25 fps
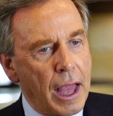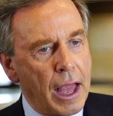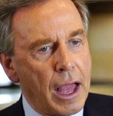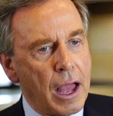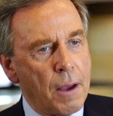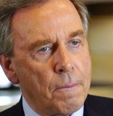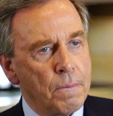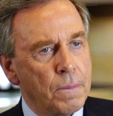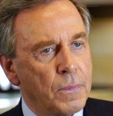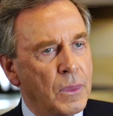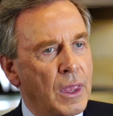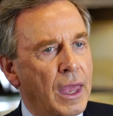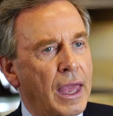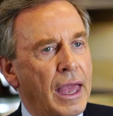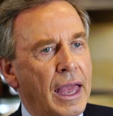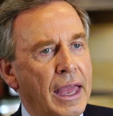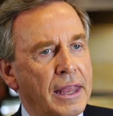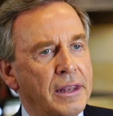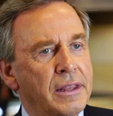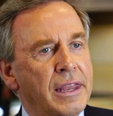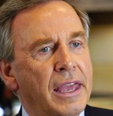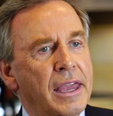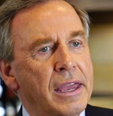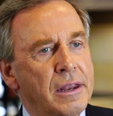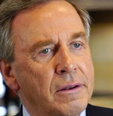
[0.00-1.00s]
Um,
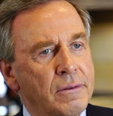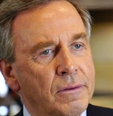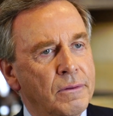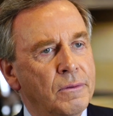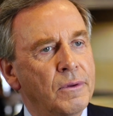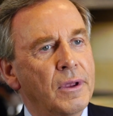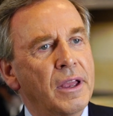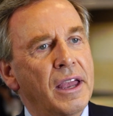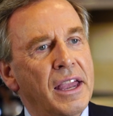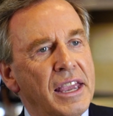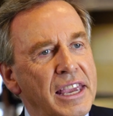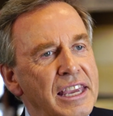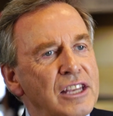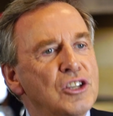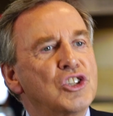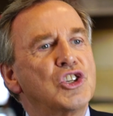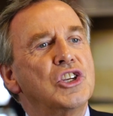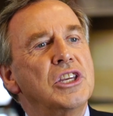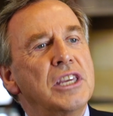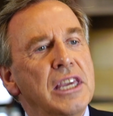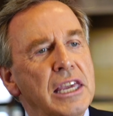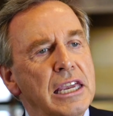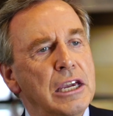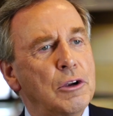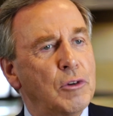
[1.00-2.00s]
and then
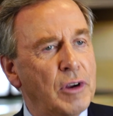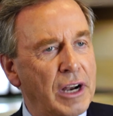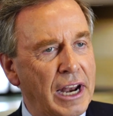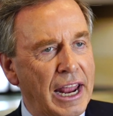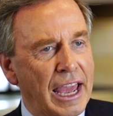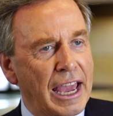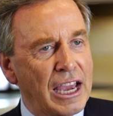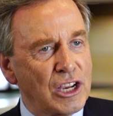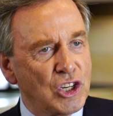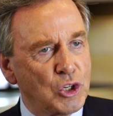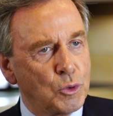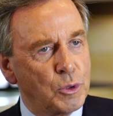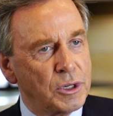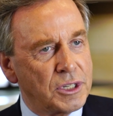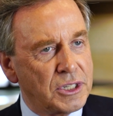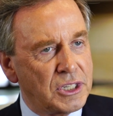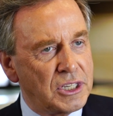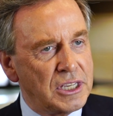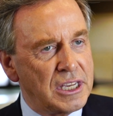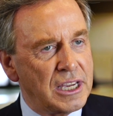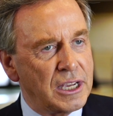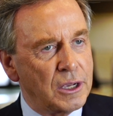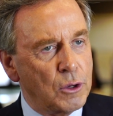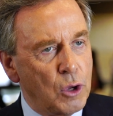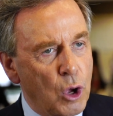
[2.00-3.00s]
each year at ASH, we're
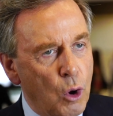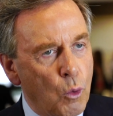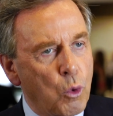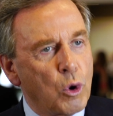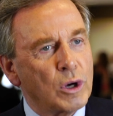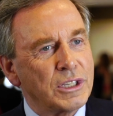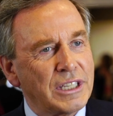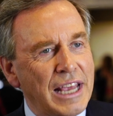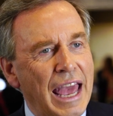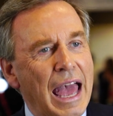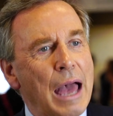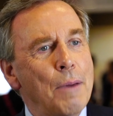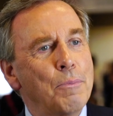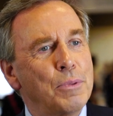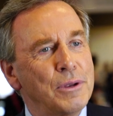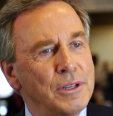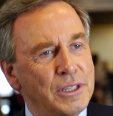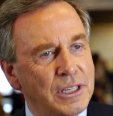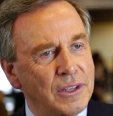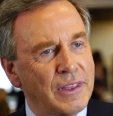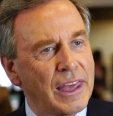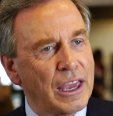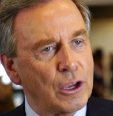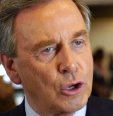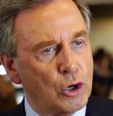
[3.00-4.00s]
seeing what's
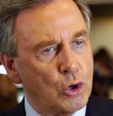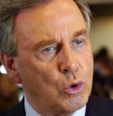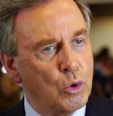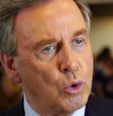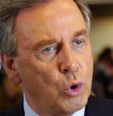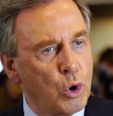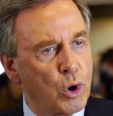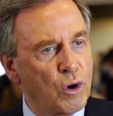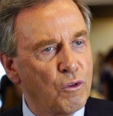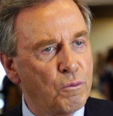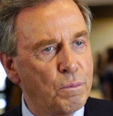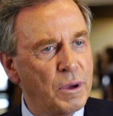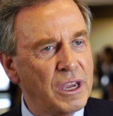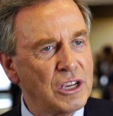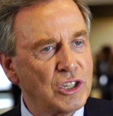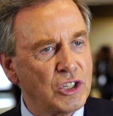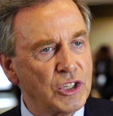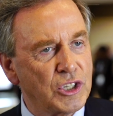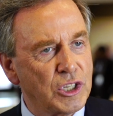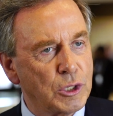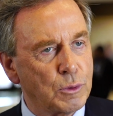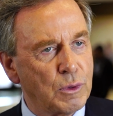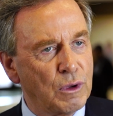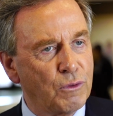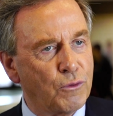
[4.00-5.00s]
happened to that cohort of
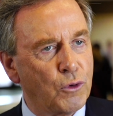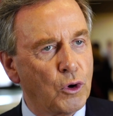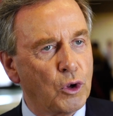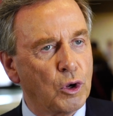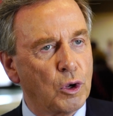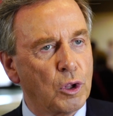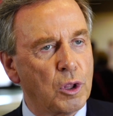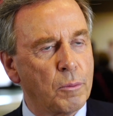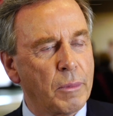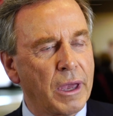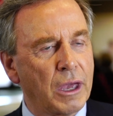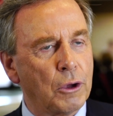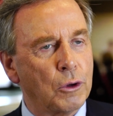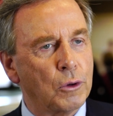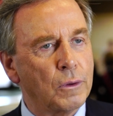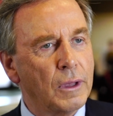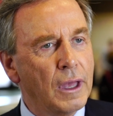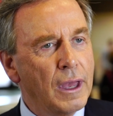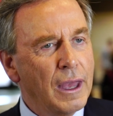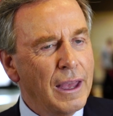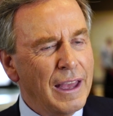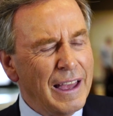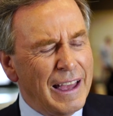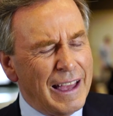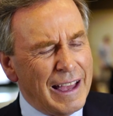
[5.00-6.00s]
patients as we follow them out.
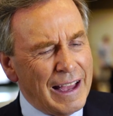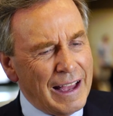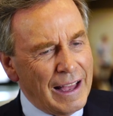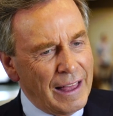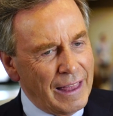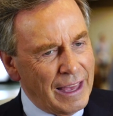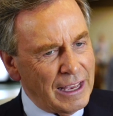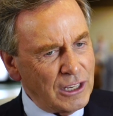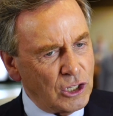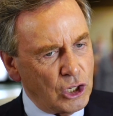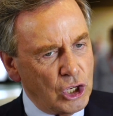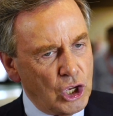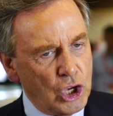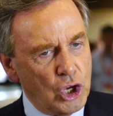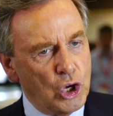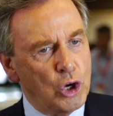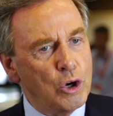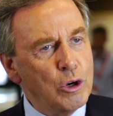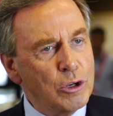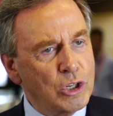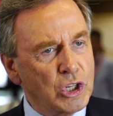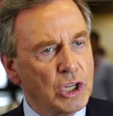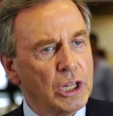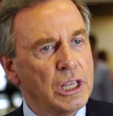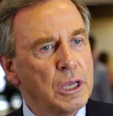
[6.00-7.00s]
That's
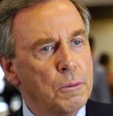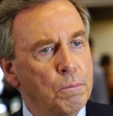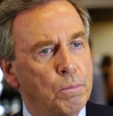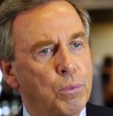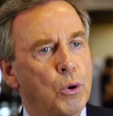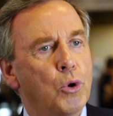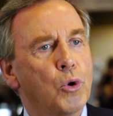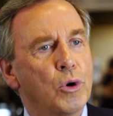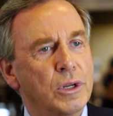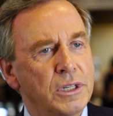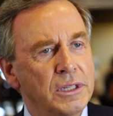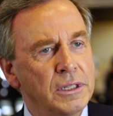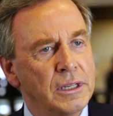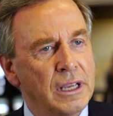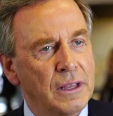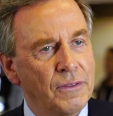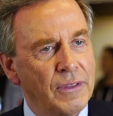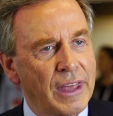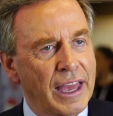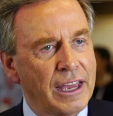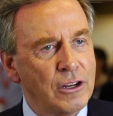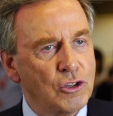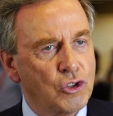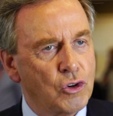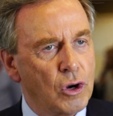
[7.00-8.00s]
hugely important
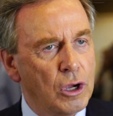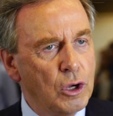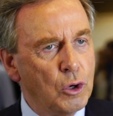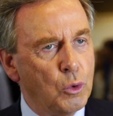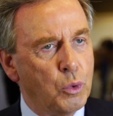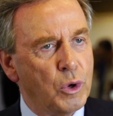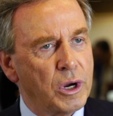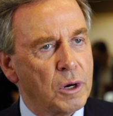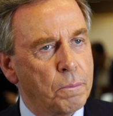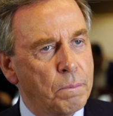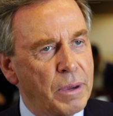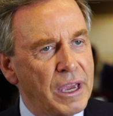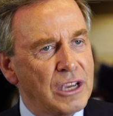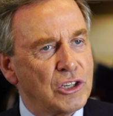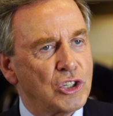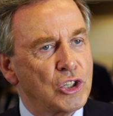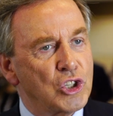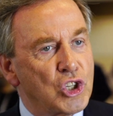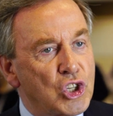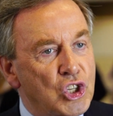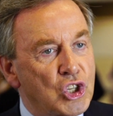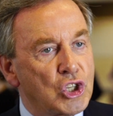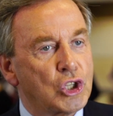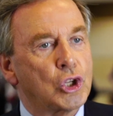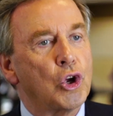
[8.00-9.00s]
in that drug where
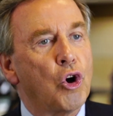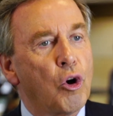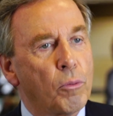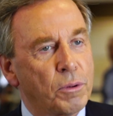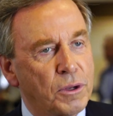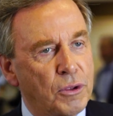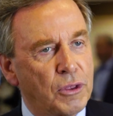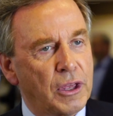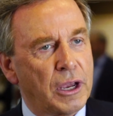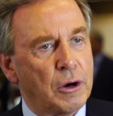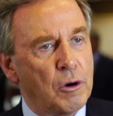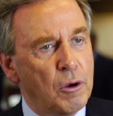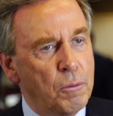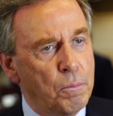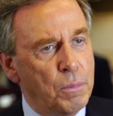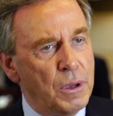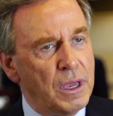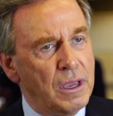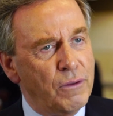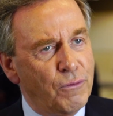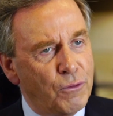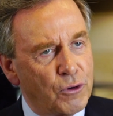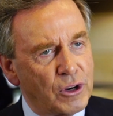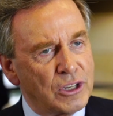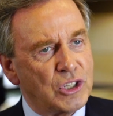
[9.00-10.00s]
patients stopped
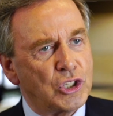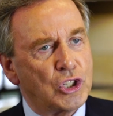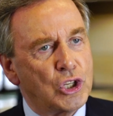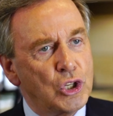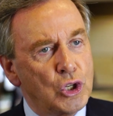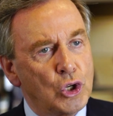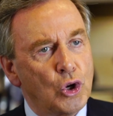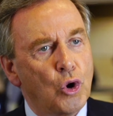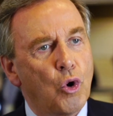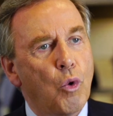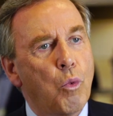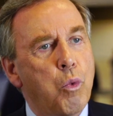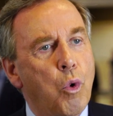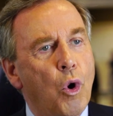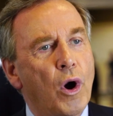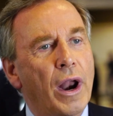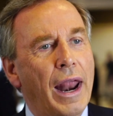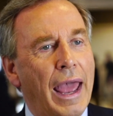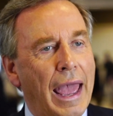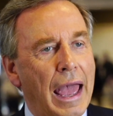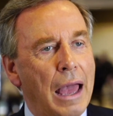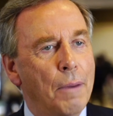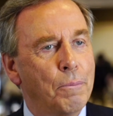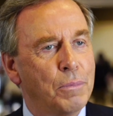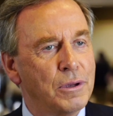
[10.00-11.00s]
therapy for us to know
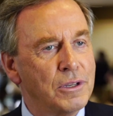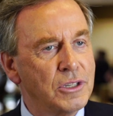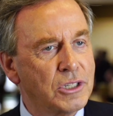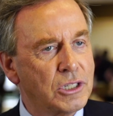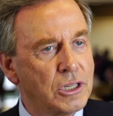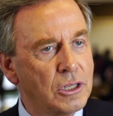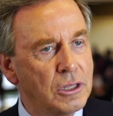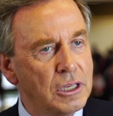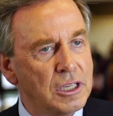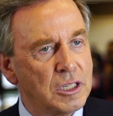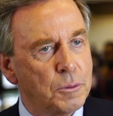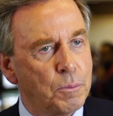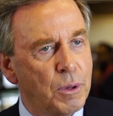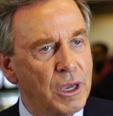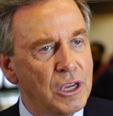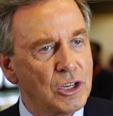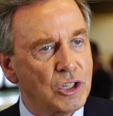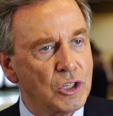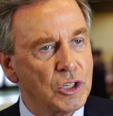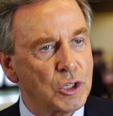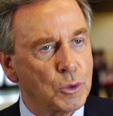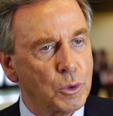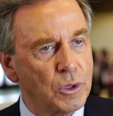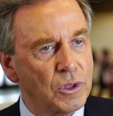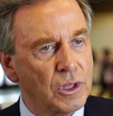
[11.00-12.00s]
what happens to these
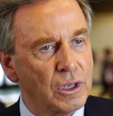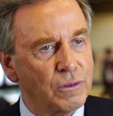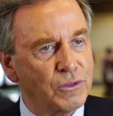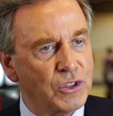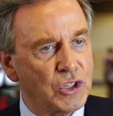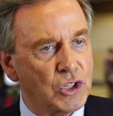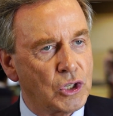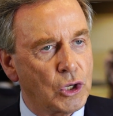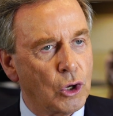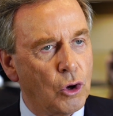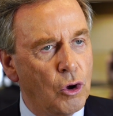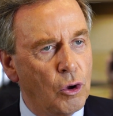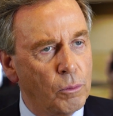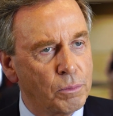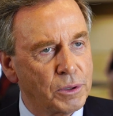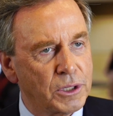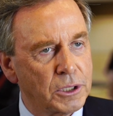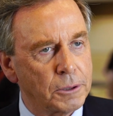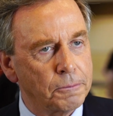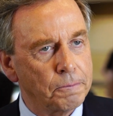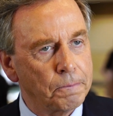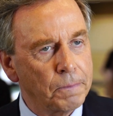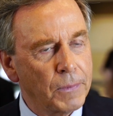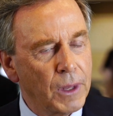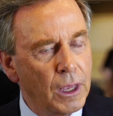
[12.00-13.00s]
patients when they've
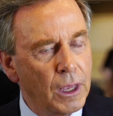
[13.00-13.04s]
stopped.